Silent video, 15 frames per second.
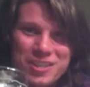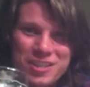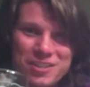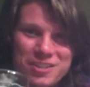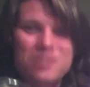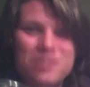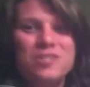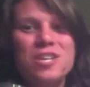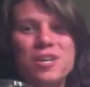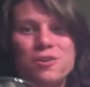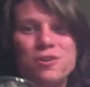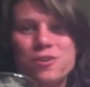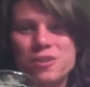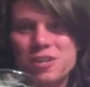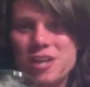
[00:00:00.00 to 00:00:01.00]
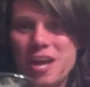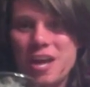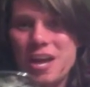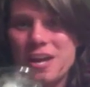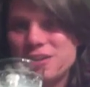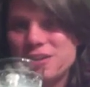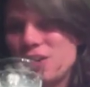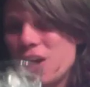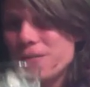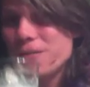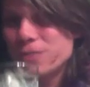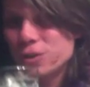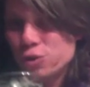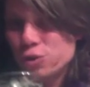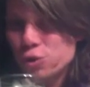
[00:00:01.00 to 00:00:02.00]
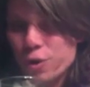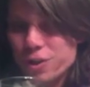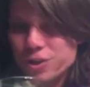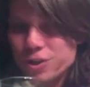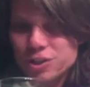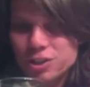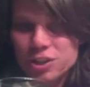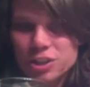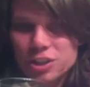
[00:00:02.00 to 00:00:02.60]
in sacred and loving choice.